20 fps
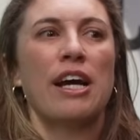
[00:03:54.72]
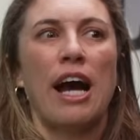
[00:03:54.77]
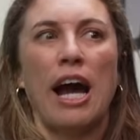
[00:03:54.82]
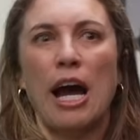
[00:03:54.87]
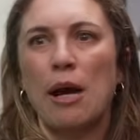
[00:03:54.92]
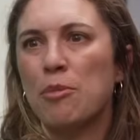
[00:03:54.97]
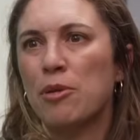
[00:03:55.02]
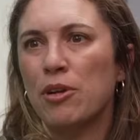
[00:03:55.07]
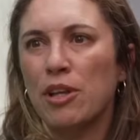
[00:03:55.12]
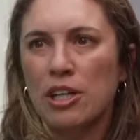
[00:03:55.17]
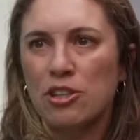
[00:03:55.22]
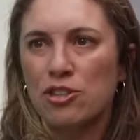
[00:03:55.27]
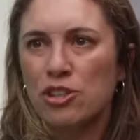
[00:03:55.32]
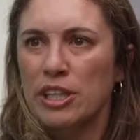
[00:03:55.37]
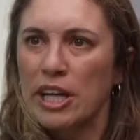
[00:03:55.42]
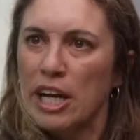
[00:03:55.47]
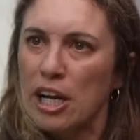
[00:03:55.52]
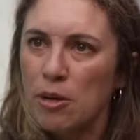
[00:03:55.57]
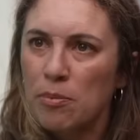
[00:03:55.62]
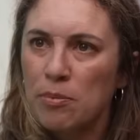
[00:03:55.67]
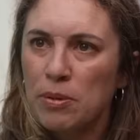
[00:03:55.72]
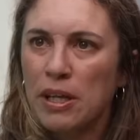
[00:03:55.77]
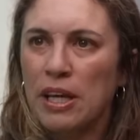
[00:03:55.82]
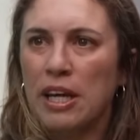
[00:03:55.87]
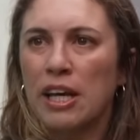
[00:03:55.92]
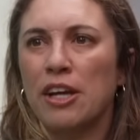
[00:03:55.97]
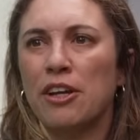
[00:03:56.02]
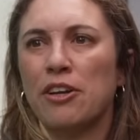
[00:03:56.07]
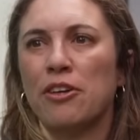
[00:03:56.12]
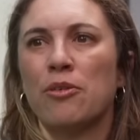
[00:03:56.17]
hybrid electric
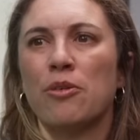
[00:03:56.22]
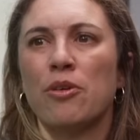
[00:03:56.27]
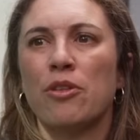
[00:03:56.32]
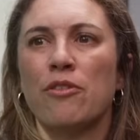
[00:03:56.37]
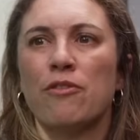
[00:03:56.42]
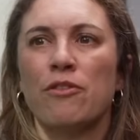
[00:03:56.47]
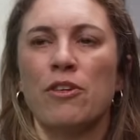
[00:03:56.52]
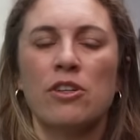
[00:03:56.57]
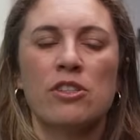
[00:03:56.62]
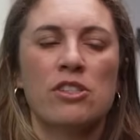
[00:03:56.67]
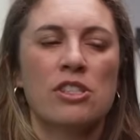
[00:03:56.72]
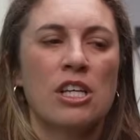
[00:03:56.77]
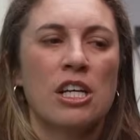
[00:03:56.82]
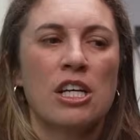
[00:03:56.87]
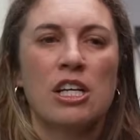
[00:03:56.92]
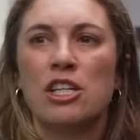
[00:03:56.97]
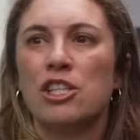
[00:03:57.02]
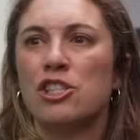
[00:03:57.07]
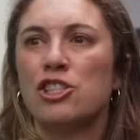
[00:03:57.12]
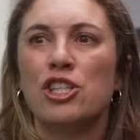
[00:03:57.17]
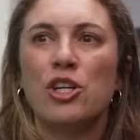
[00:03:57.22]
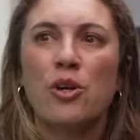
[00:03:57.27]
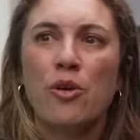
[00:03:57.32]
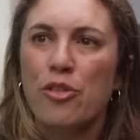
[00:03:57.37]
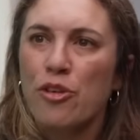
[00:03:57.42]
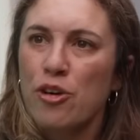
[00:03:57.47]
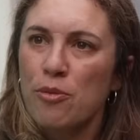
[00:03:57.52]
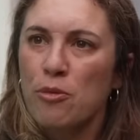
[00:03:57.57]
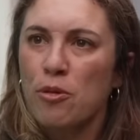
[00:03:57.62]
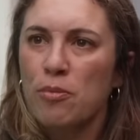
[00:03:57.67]
airplane or the first
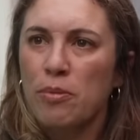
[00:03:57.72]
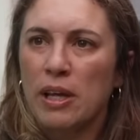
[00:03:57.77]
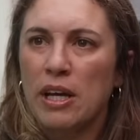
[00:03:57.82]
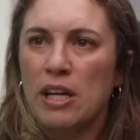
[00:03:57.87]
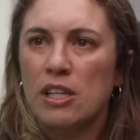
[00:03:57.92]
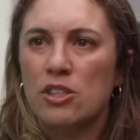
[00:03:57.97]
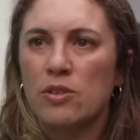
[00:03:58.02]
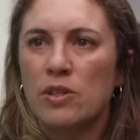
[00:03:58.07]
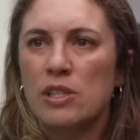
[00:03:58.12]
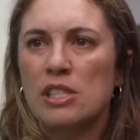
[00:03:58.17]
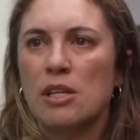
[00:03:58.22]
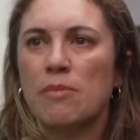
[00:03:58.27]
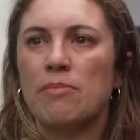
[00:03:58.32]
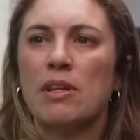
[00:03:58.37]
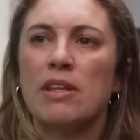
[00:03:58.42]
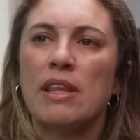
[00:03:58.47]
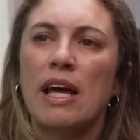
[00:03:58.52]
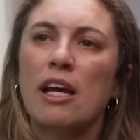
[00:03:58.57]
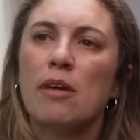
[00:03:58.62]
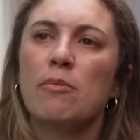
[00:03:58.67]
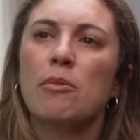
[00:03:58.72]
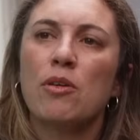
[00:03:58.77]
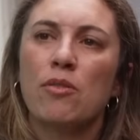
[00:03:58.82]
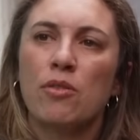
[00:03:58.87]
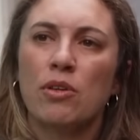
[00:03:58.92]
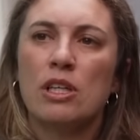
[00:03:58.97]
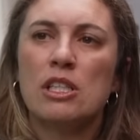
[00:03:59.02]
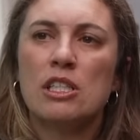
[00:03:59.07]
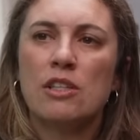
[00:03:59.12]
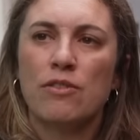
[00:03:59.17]
geothermal plant doing something. That can be a
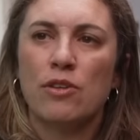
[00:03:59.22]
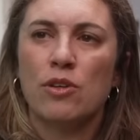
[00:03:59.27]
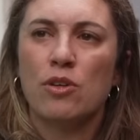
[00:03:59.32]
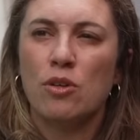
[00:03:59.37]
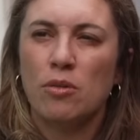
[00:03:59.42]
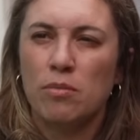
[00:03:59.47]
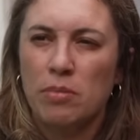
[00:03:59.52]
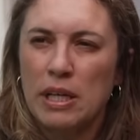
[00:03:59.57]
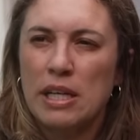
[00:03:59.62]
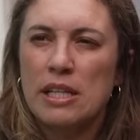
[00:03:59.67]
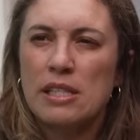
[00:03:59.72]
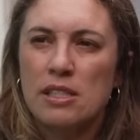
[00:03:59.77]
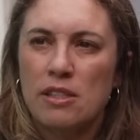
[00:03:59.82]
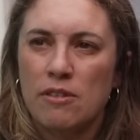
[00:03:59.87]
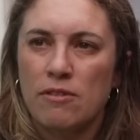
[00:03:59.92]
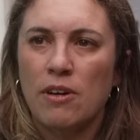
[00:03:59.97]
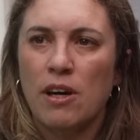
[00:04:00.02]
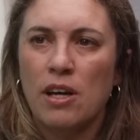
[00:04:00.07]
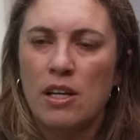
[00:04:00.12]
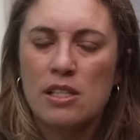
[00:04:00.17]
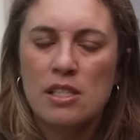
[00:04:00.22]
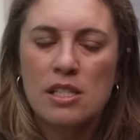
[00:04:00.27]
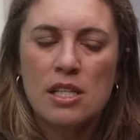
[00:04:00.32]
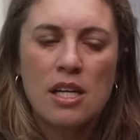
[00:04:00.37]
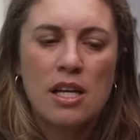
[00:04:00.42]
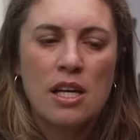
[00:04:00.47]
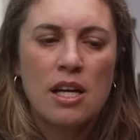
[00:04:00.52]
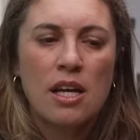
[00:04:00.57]
really difficult place to fund.